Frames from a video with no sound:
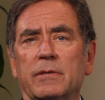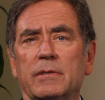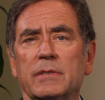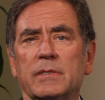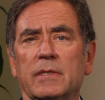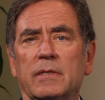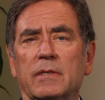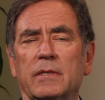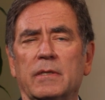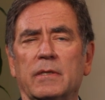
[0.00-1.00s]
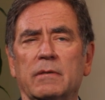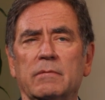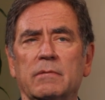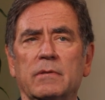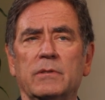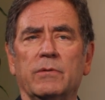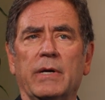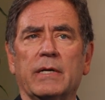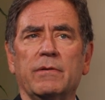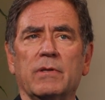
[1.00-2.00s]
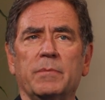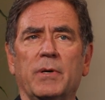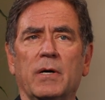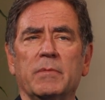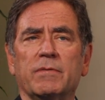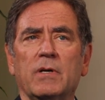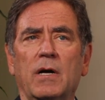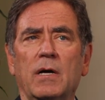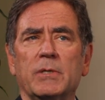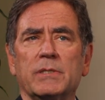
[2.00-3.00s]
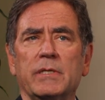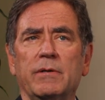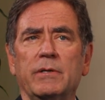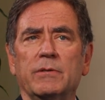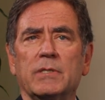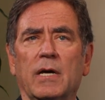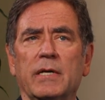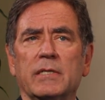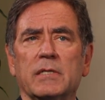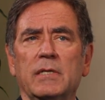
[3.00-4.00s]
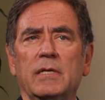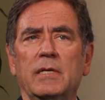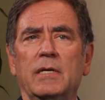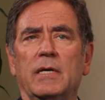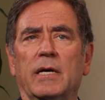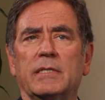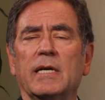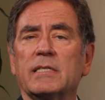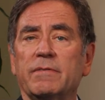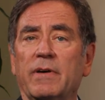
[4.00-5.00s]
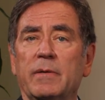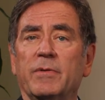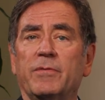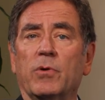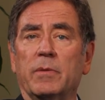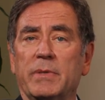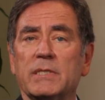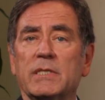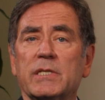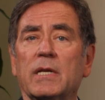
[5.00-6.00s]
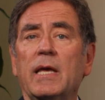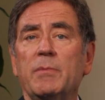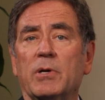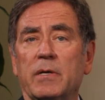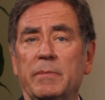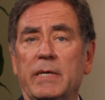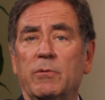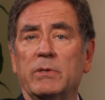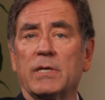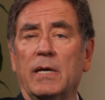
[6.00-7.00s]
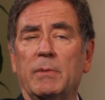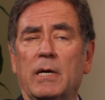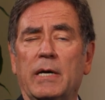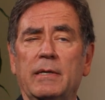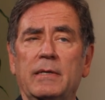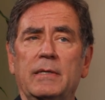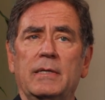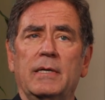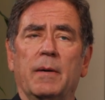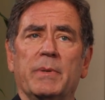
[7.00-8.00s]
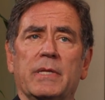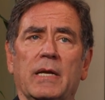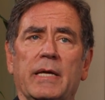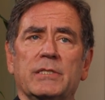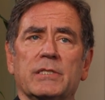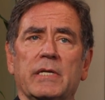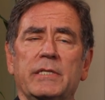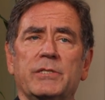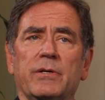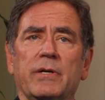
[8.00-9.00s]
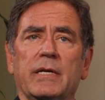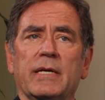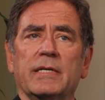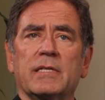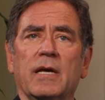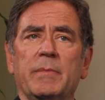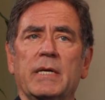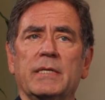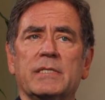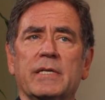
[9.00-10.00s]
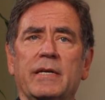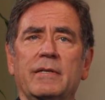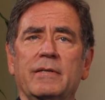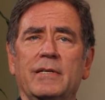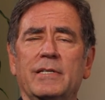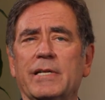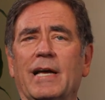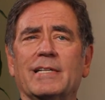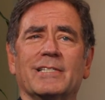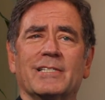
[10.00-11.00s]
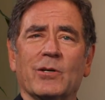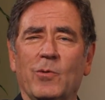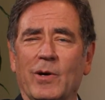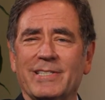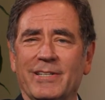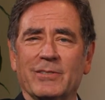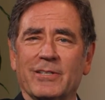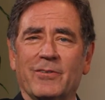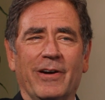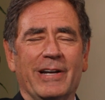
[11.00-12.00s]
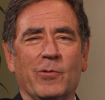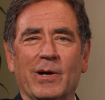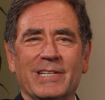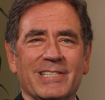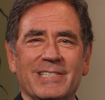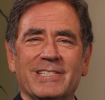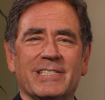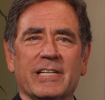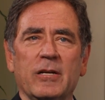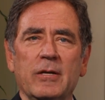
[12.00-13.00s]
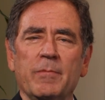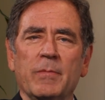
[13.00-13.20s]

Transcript: who is the director of the Department of Commerce here in Utah, has testified before the Business and Labor Committee, which I'm on, up at the legislature, and has come in and said, she asked us the question, it was a great question. She said,